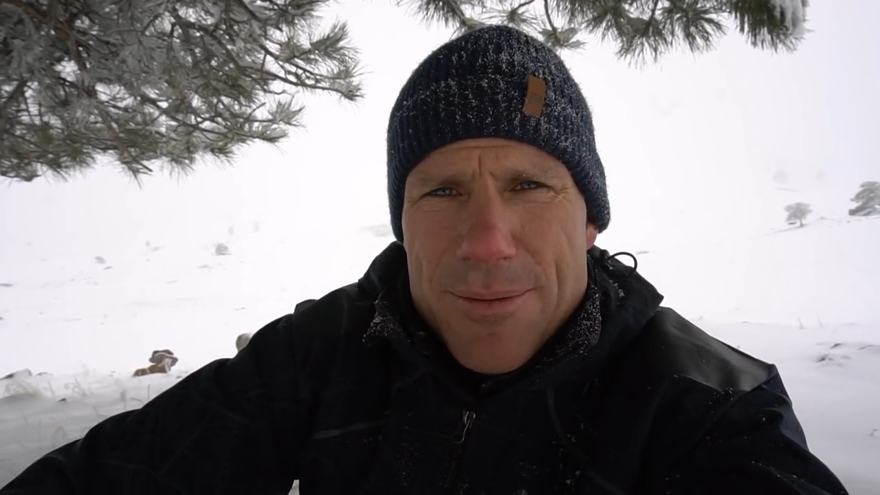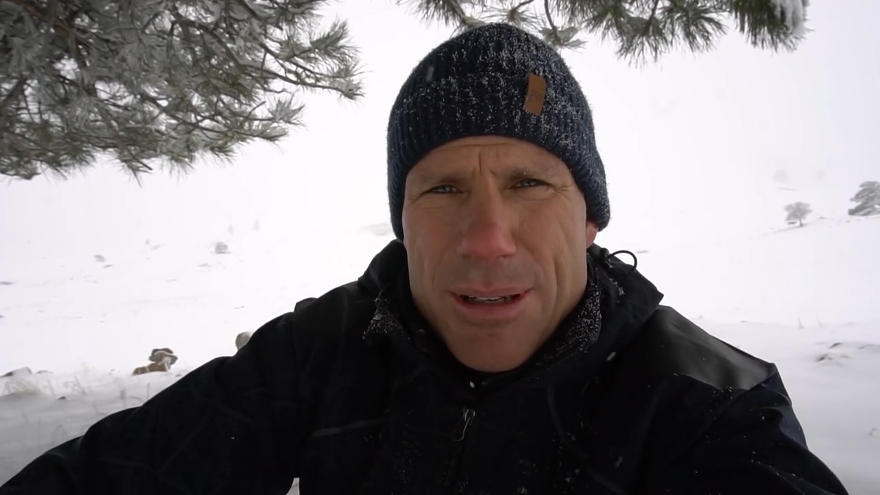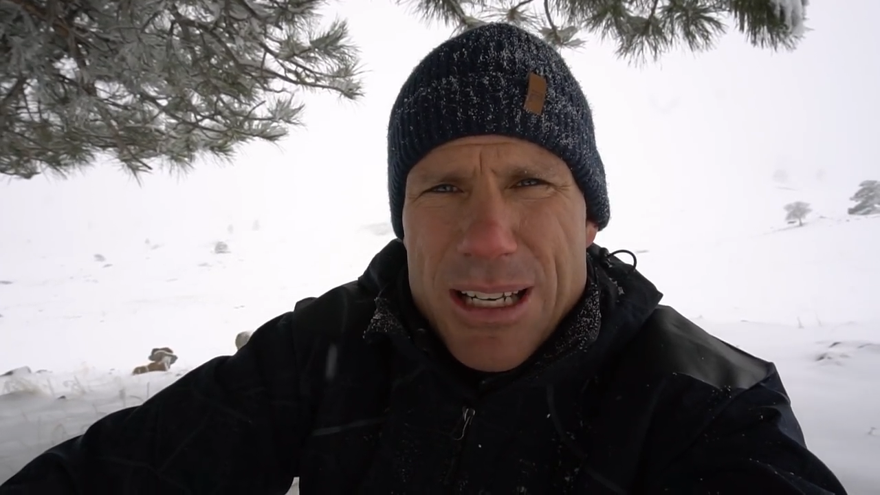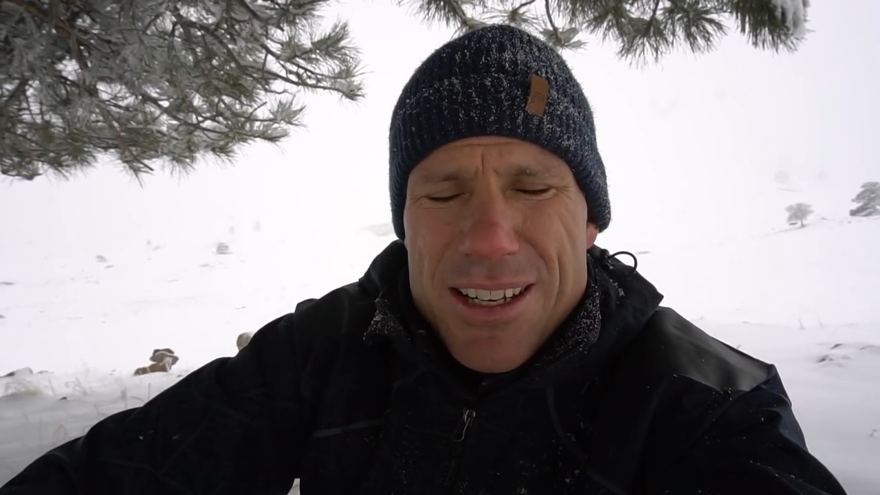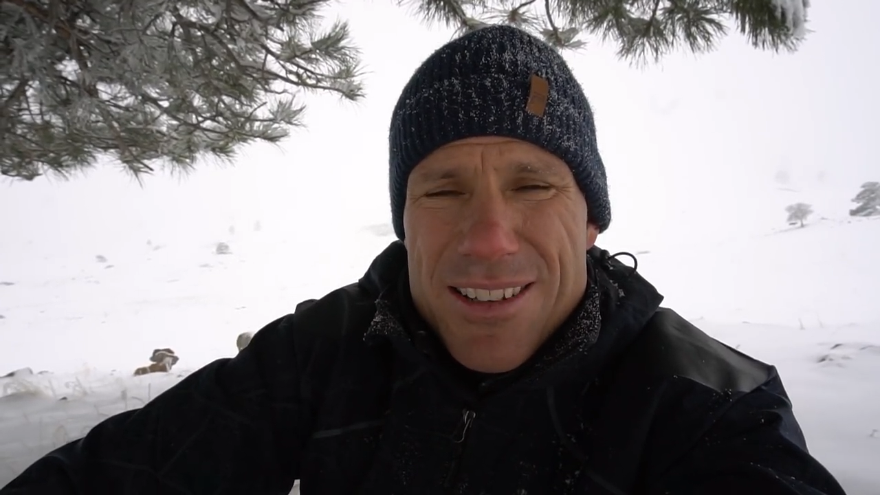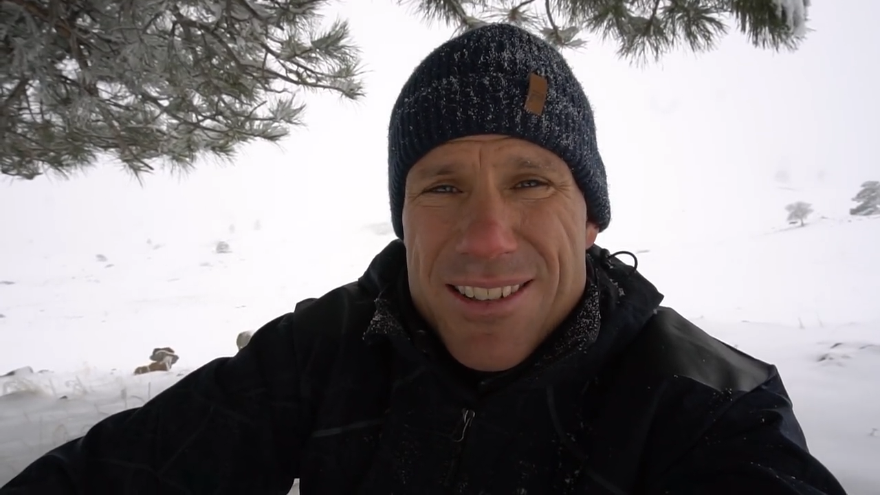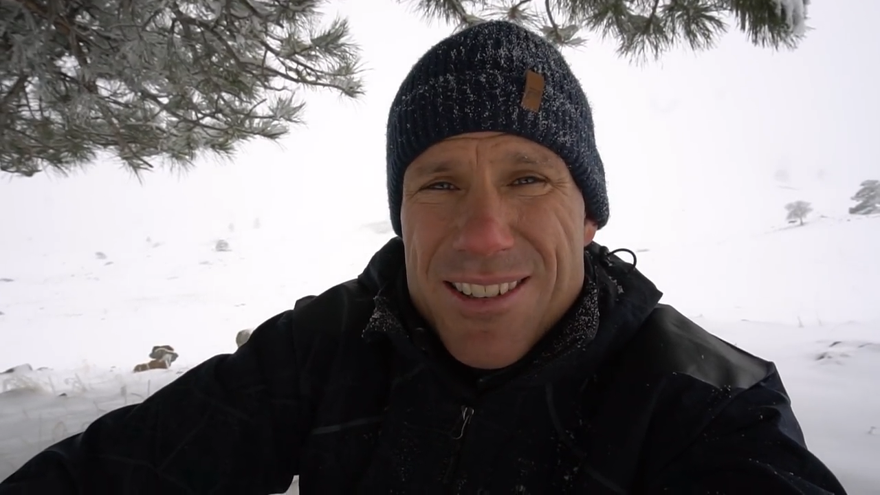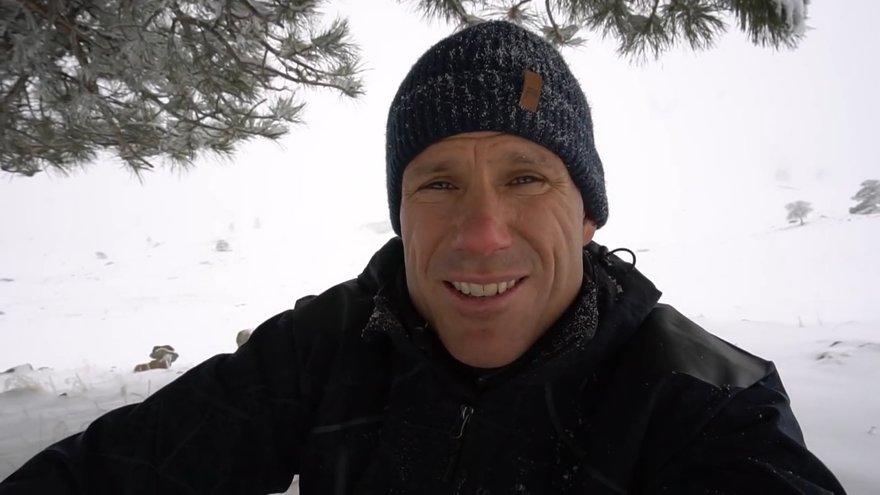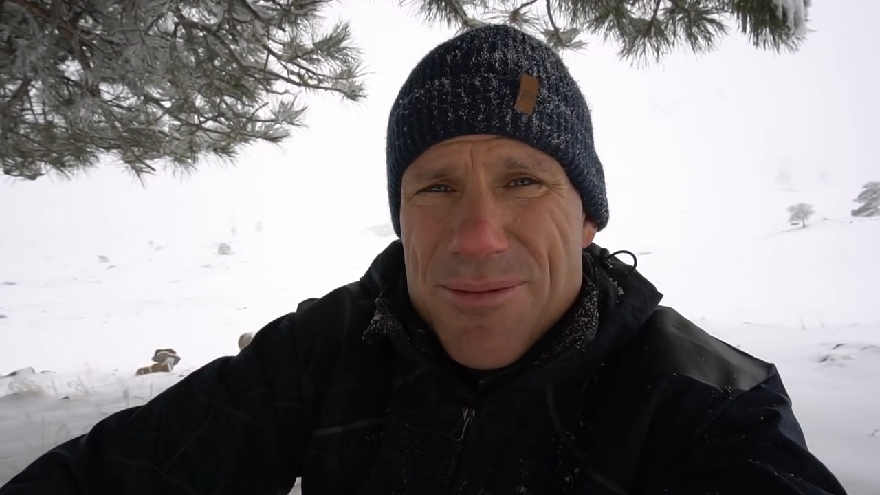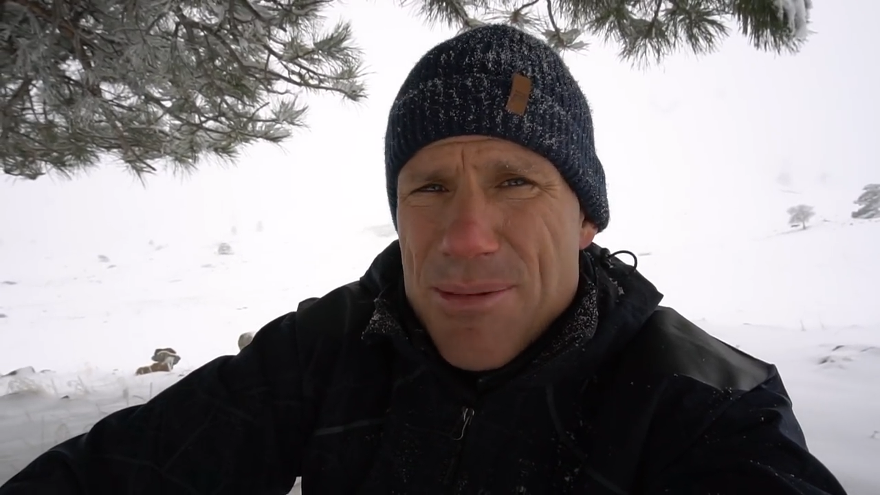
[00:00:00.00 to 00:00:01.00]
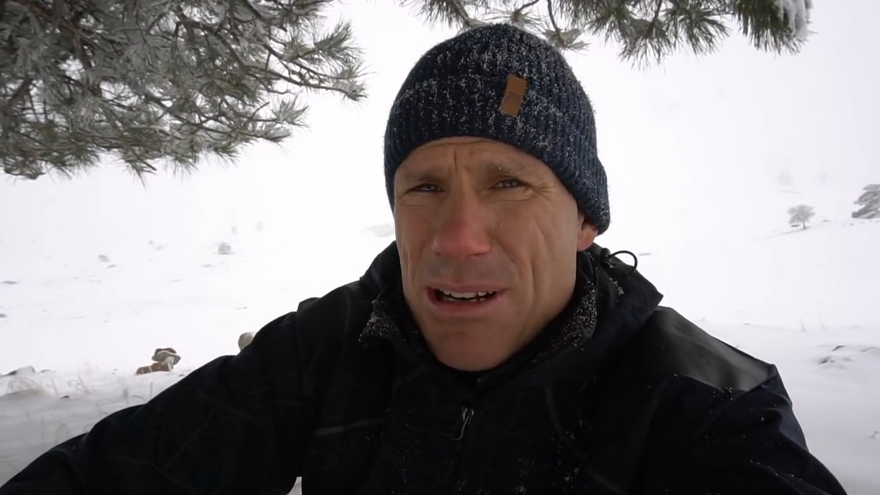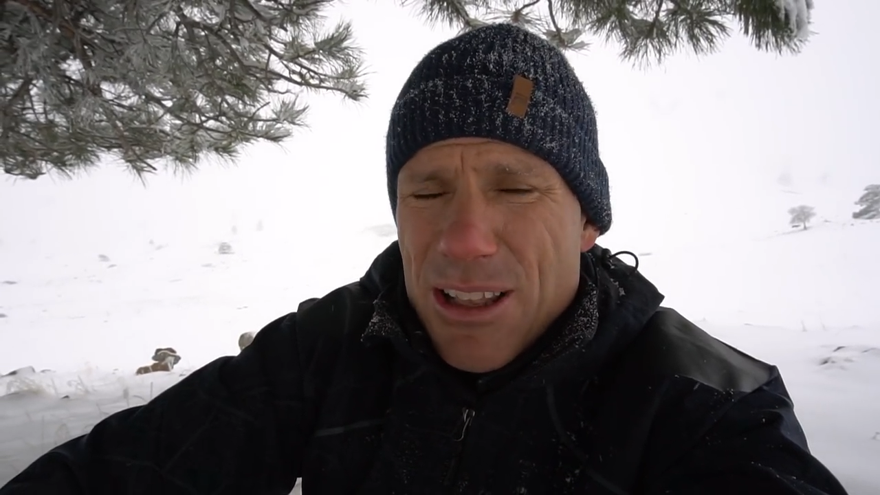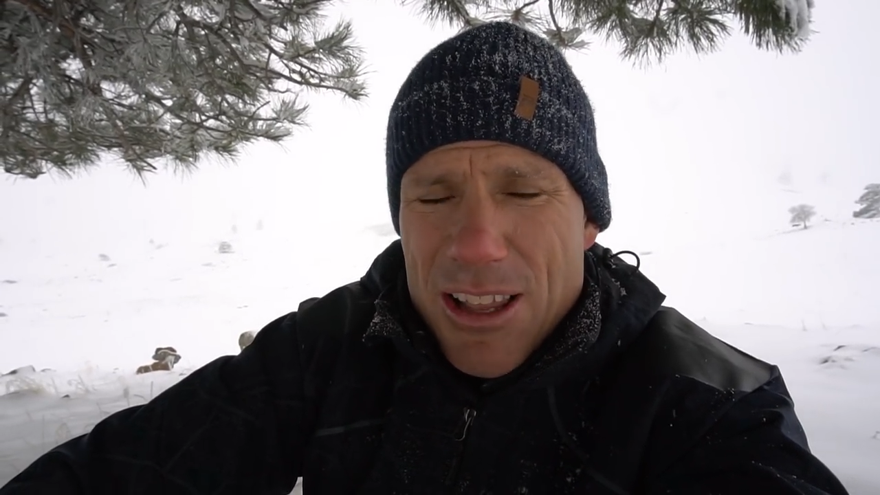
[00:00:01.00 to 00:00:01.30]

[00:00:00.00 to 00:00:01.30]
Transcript: because there's been a